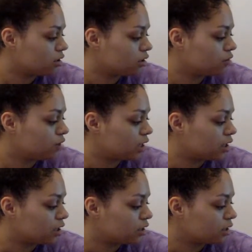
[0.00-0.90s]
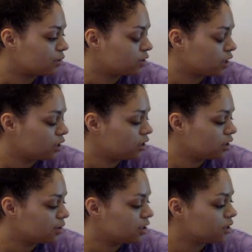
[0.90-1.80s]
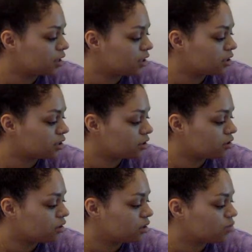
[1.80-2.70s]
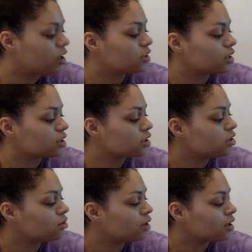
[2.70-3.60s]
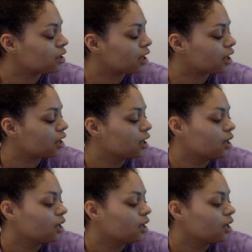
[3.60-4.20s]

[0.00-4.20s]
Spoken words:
Luna, I'm trying to hear about Elon's unity project, and you are, like,